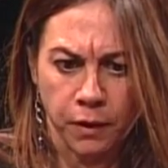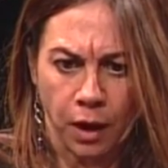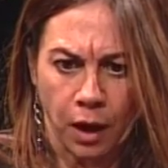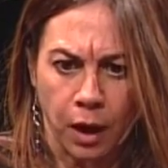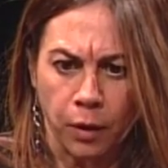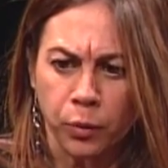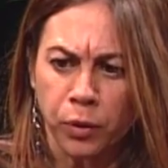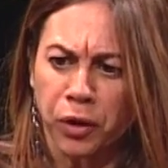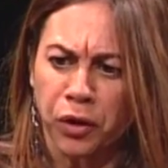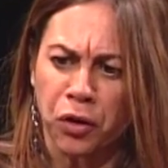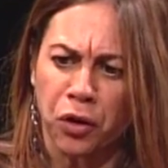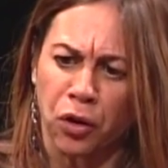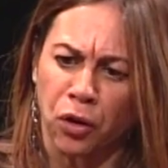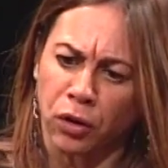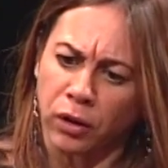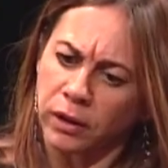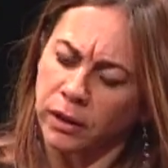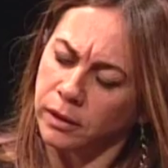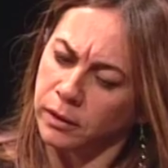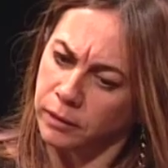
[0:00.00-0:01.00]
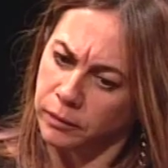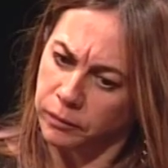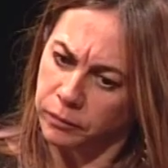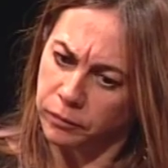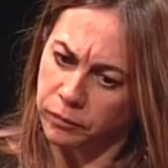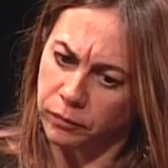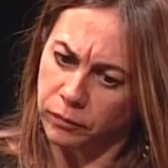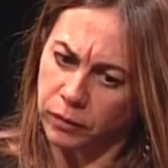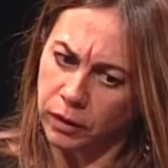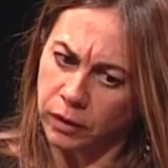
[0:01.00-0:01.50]
I wouldn't call
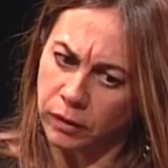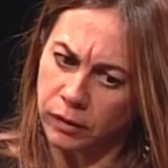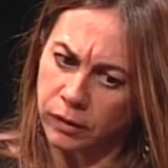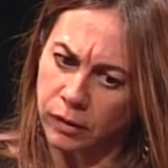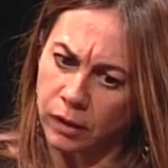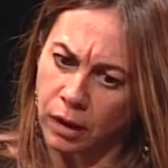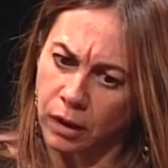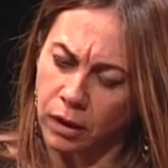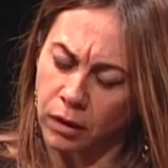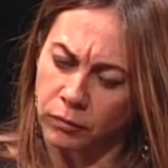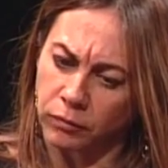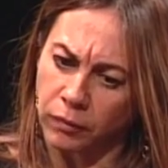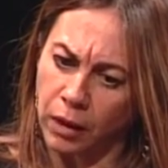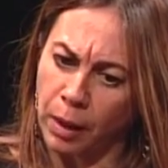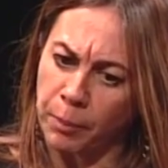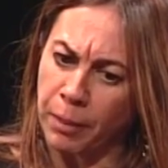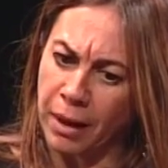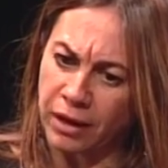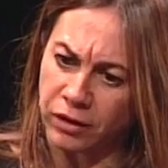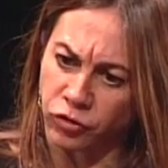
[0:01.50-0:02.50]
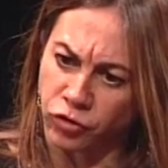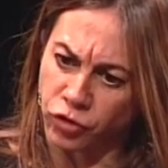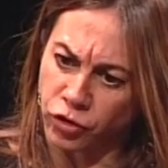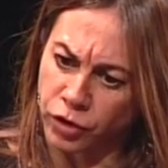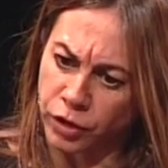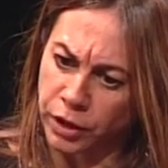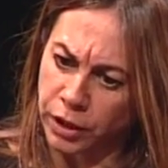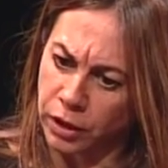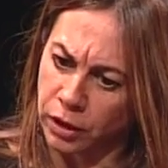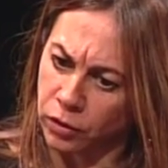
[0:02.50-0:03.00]
it's a bad
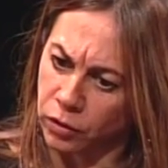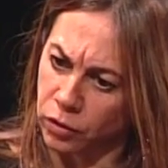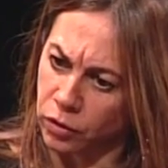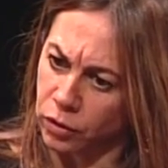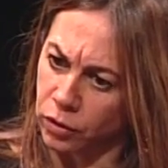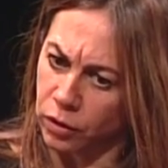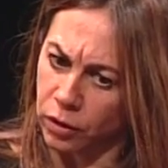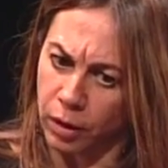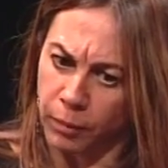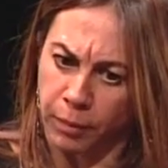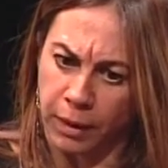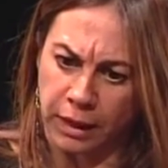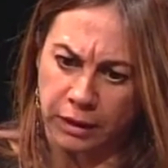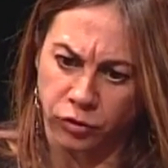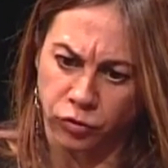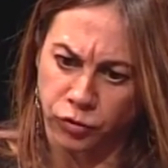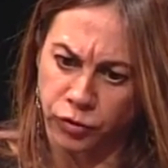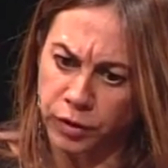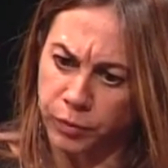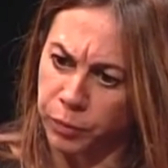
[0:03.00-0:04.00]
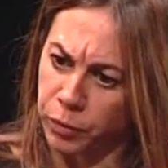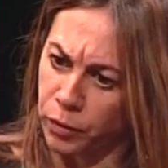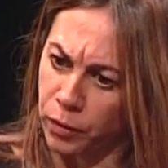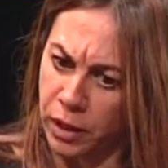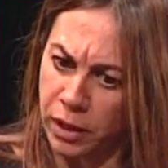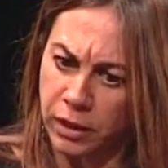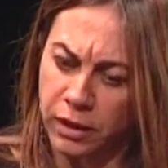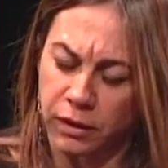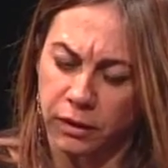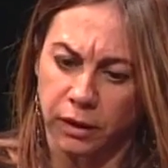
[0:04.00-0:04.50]
journey or a bad trip or
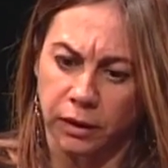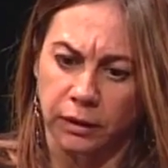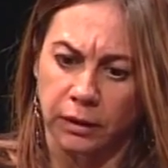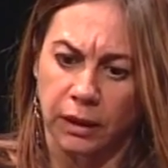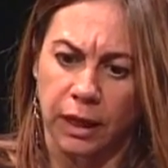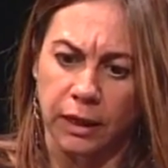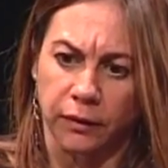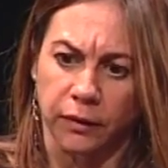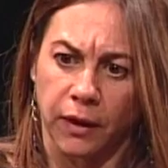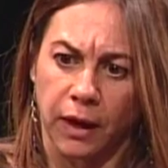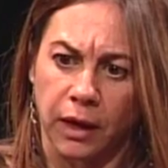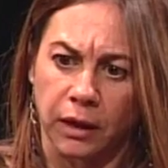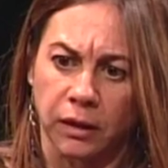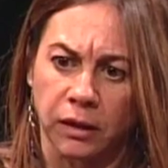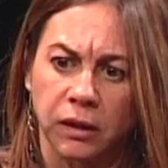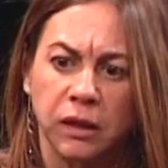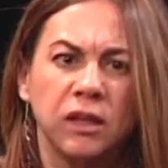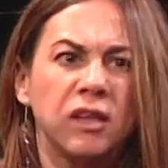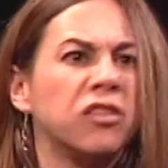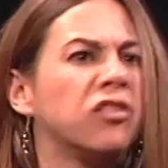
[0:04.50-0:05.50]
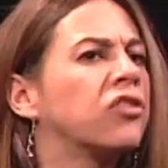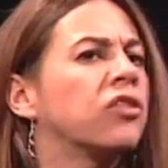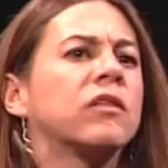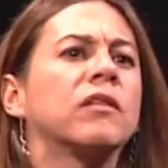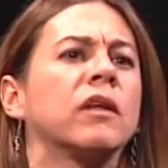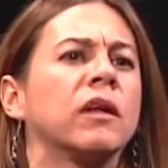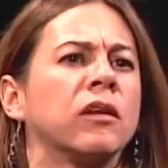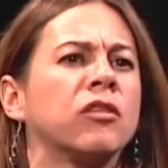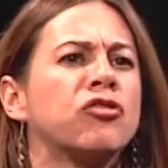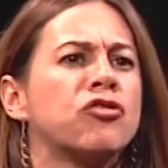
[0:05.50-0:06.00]
anything like that,
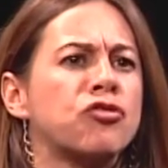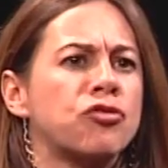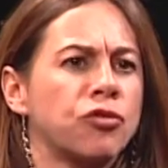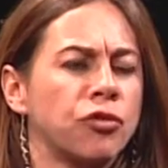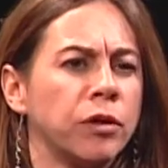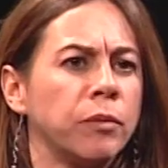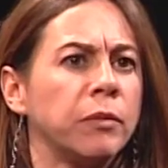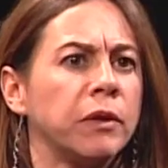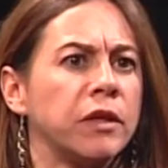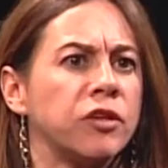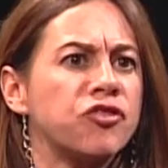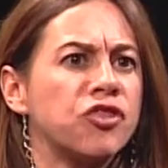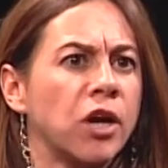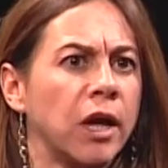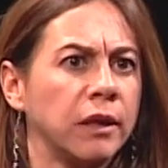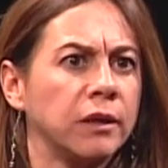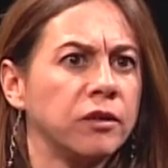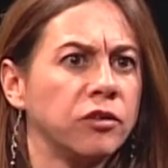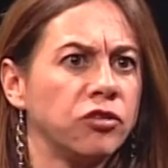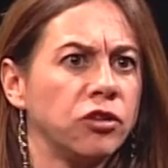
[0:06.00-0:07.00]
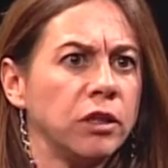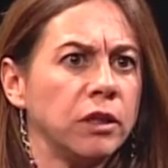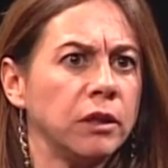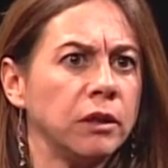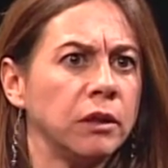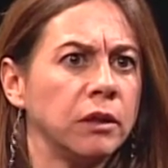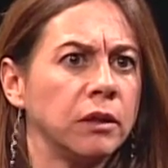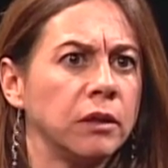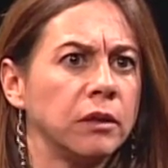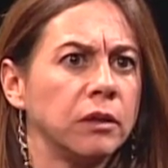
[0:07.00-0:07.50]
just extremely challenging
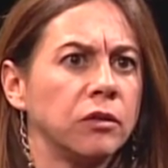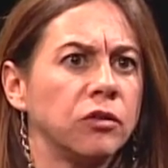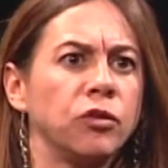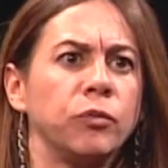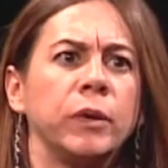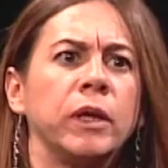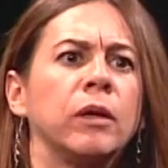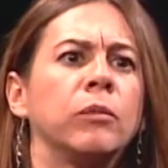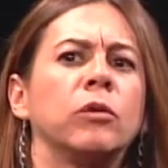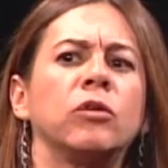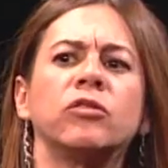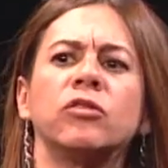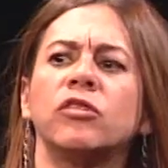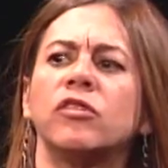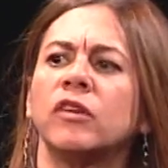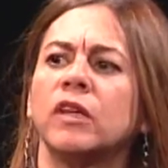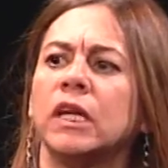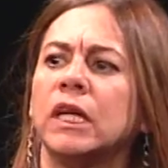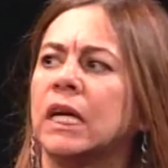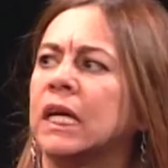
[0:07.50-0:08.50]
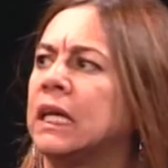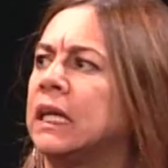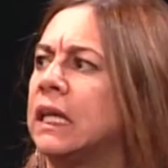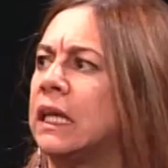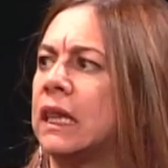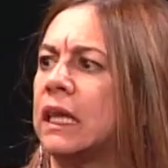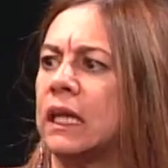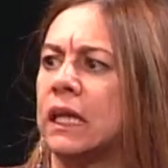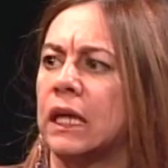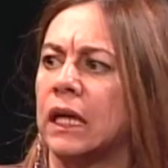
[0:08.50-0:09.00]
to be able to see
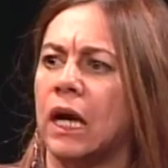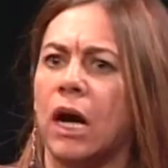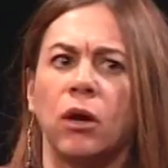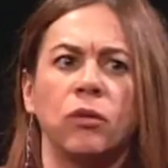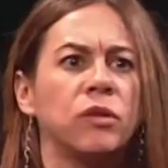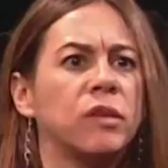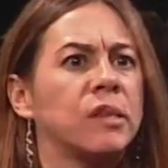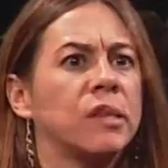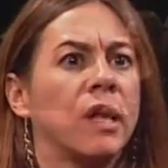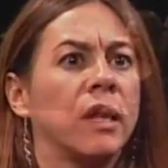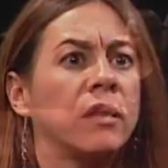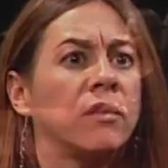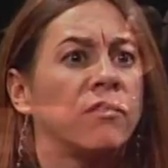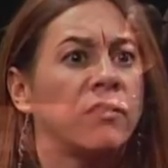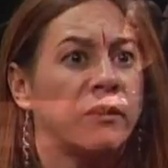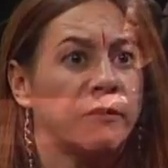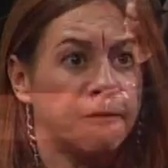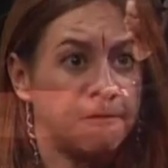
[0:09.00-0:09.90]
anything outside of the